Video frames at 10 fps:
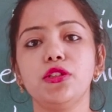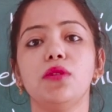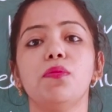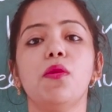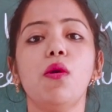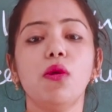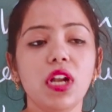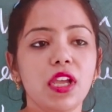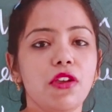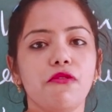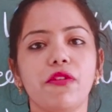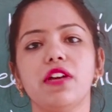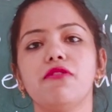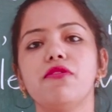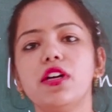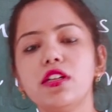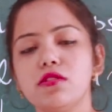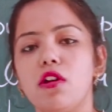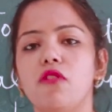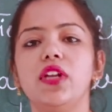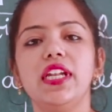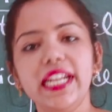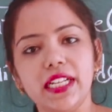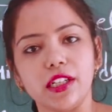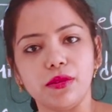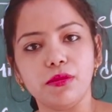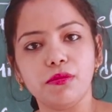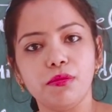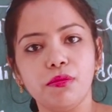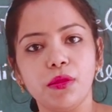should mold with the words of the leader.